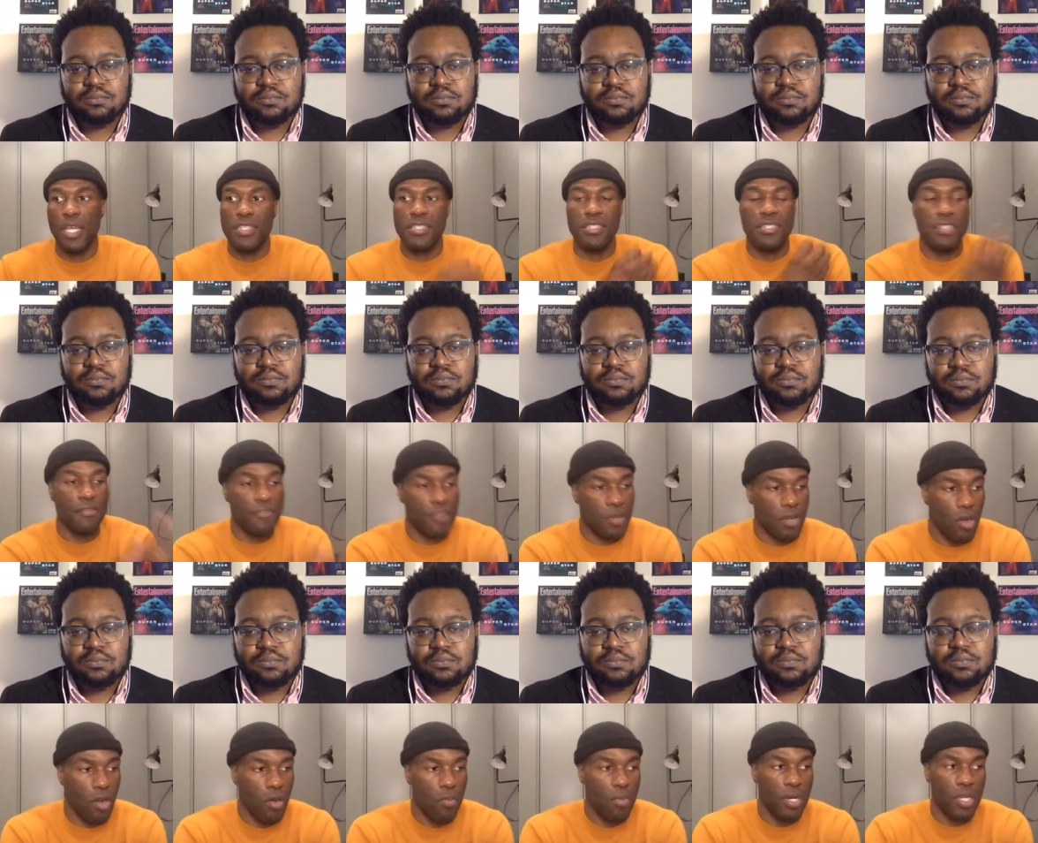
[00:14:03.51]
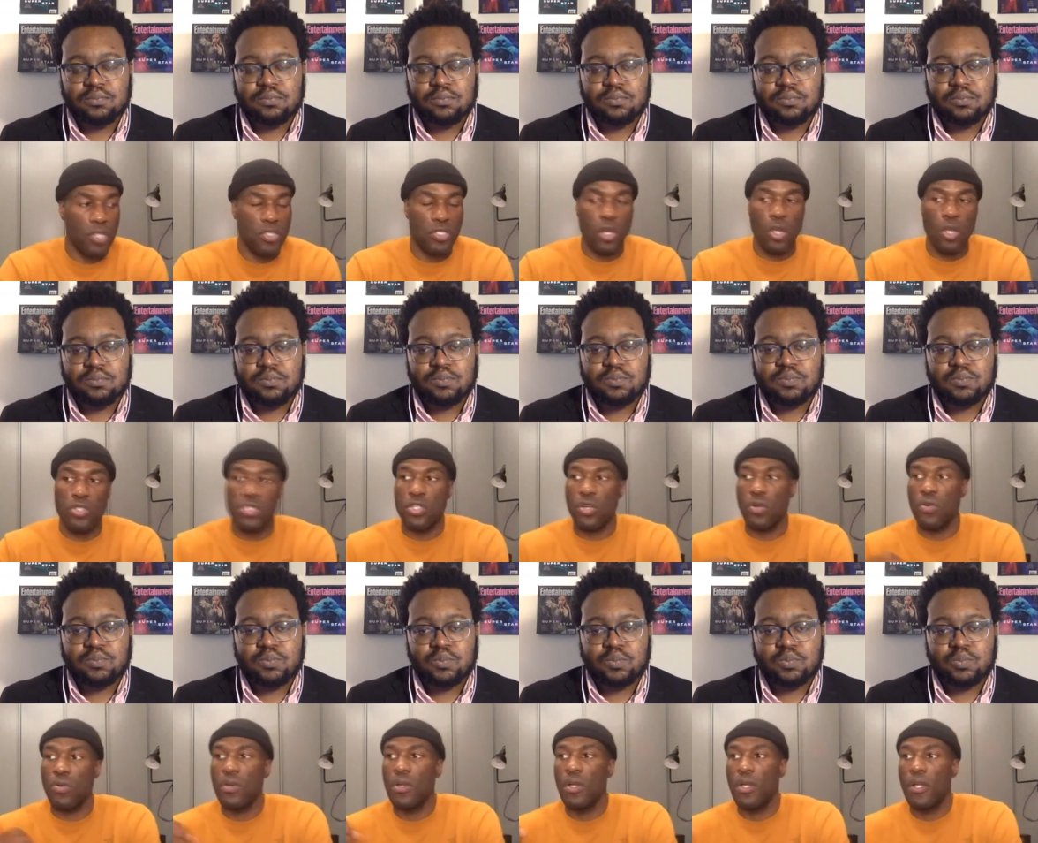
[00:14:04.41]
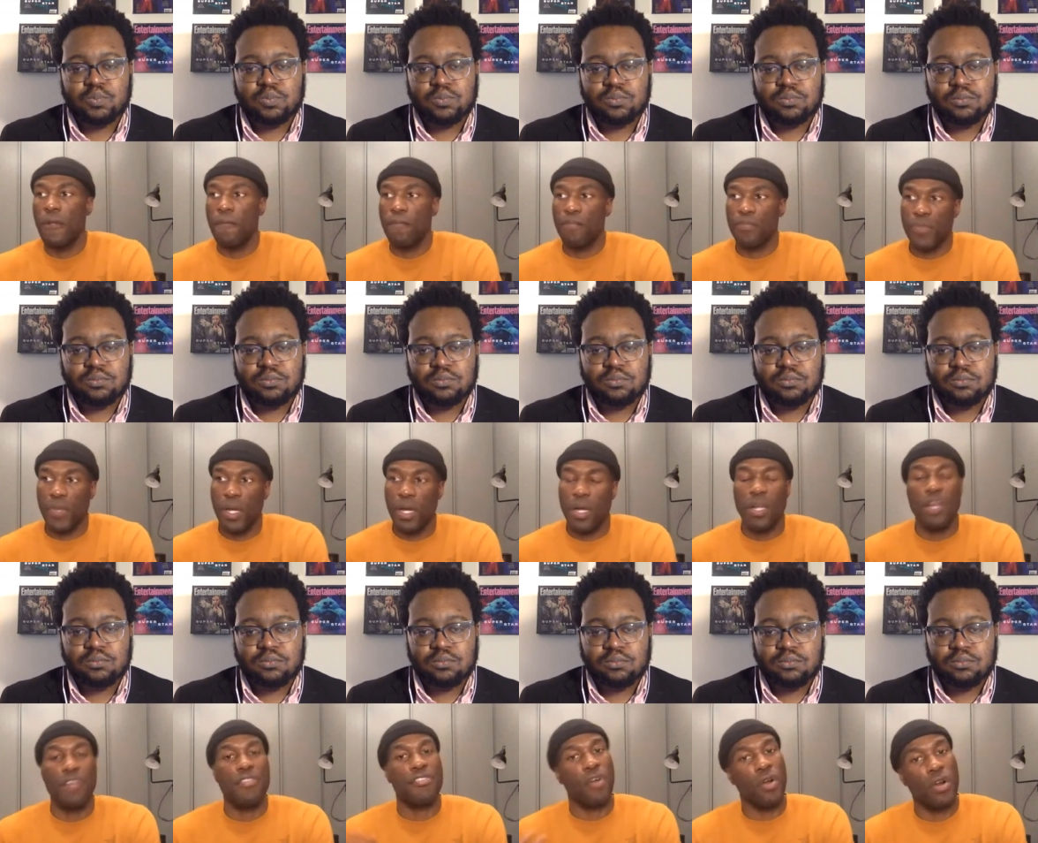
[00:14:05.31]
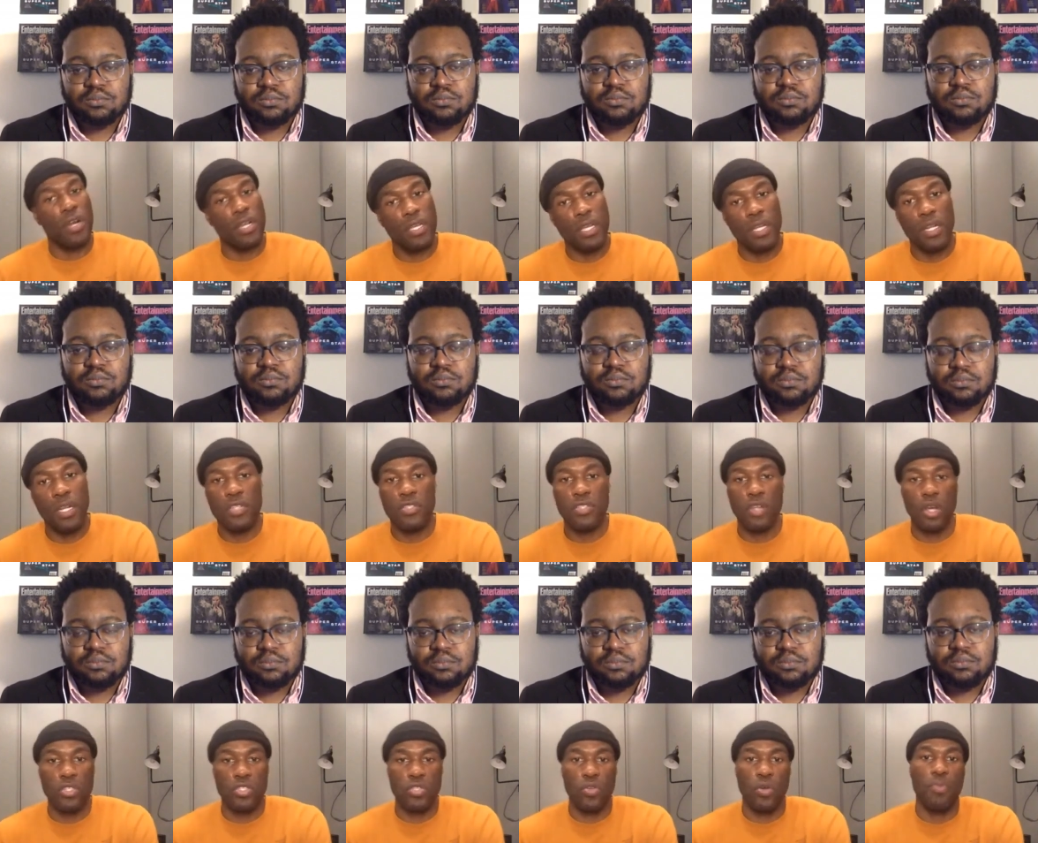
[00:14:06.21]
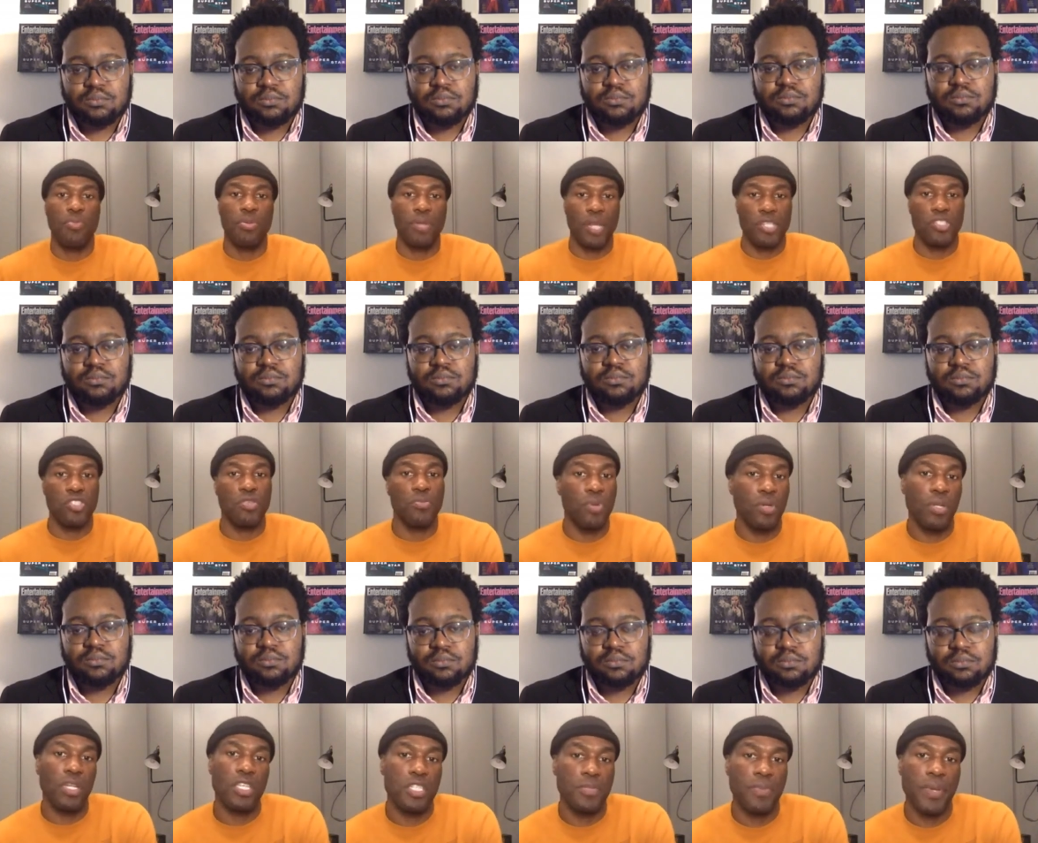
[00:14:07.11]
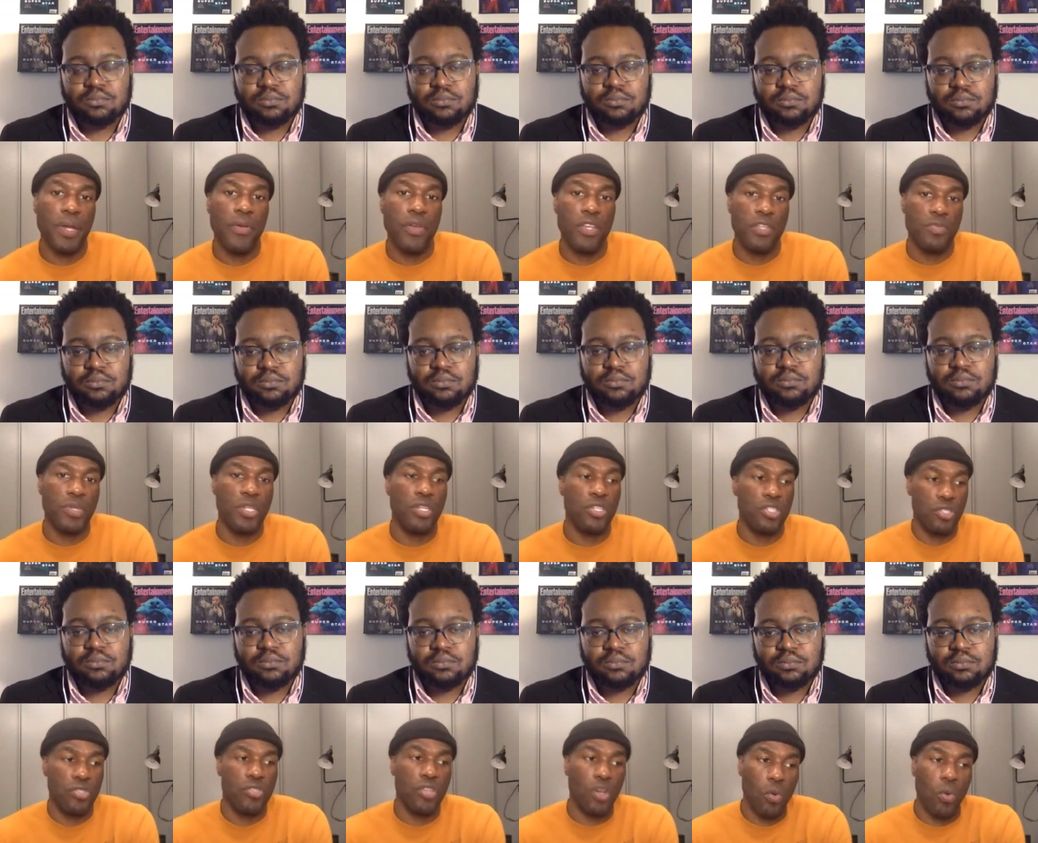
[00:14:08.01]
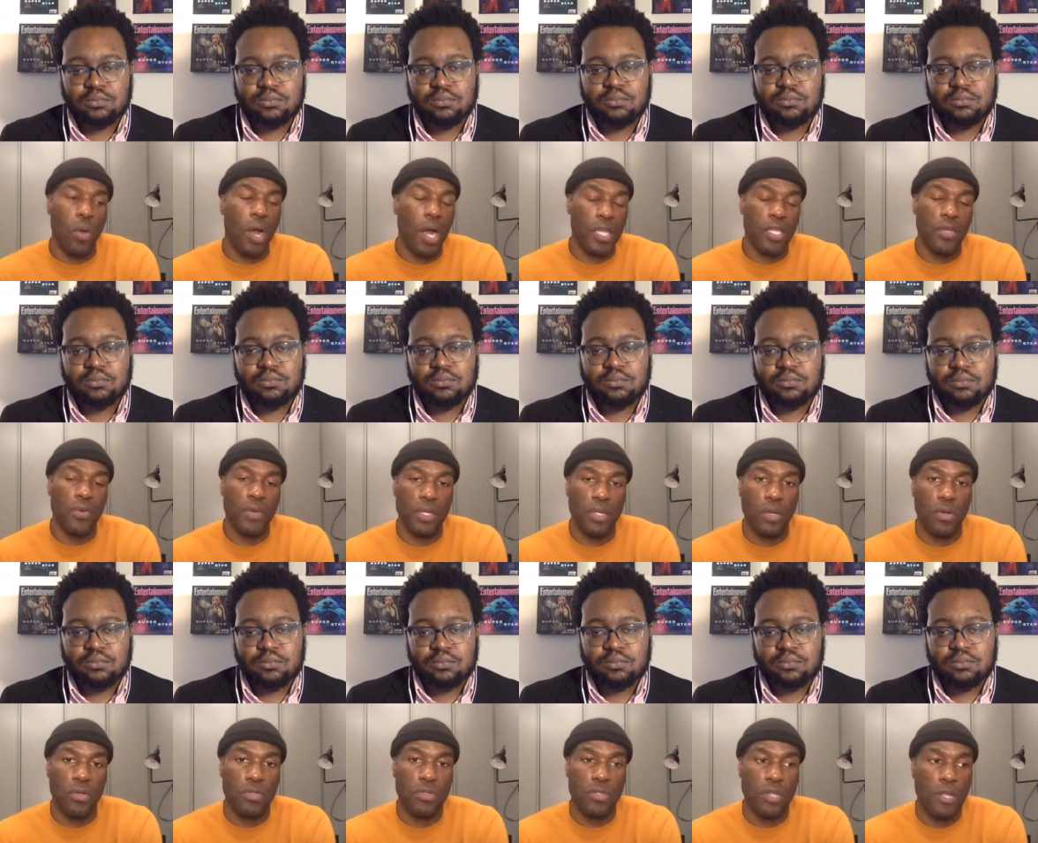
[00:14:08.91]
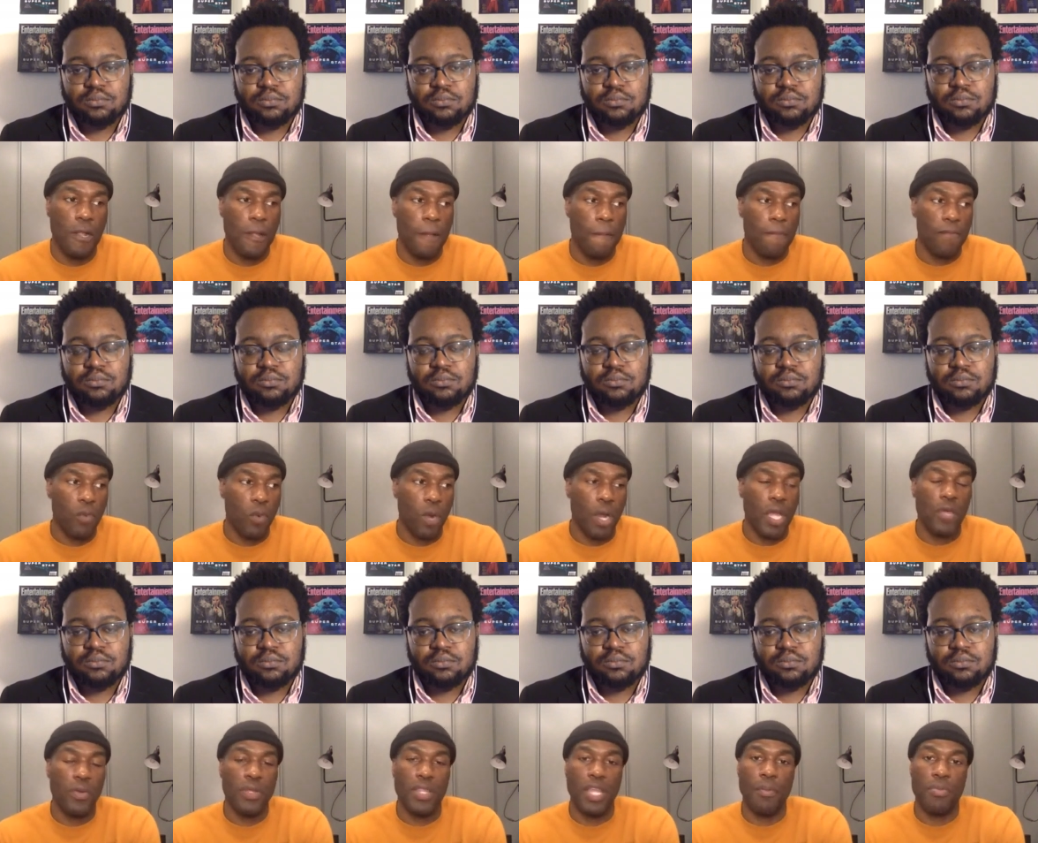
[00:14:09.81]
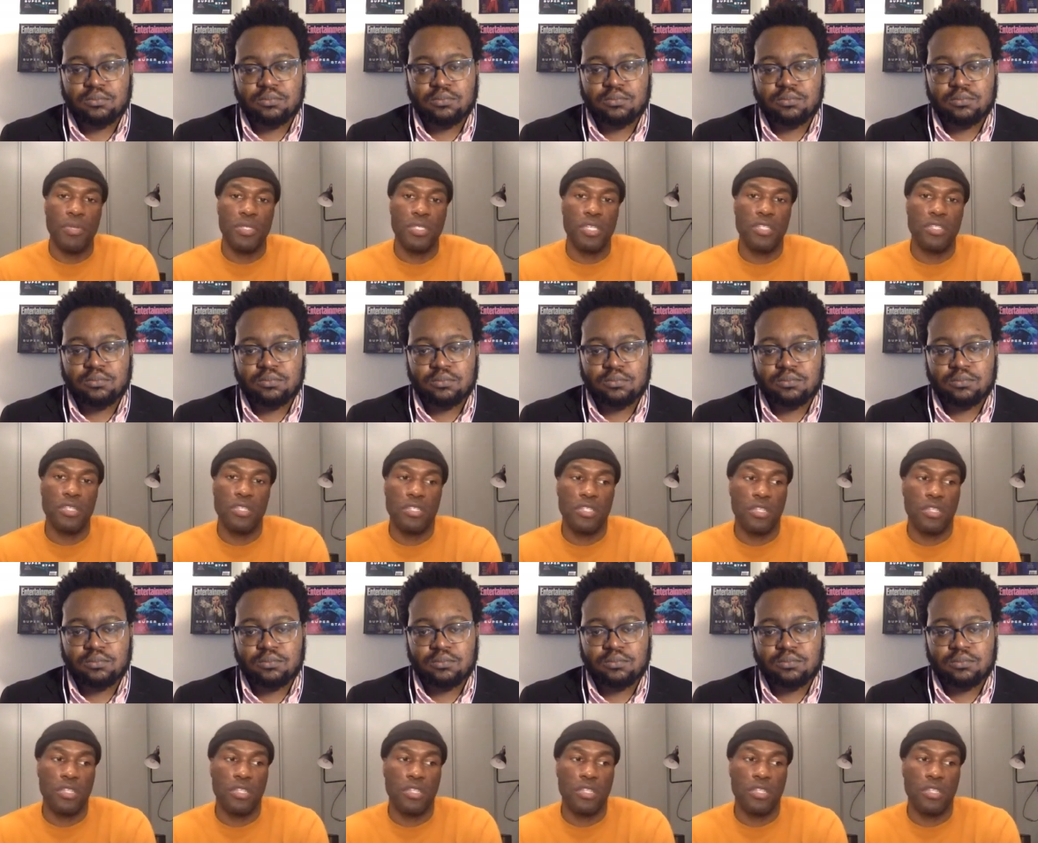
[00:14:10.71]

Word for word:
Speaker 1: it's difficult, but it's also uh, cathartic and it's also a pleasurable experience because you know why you're in those, why you're in that position.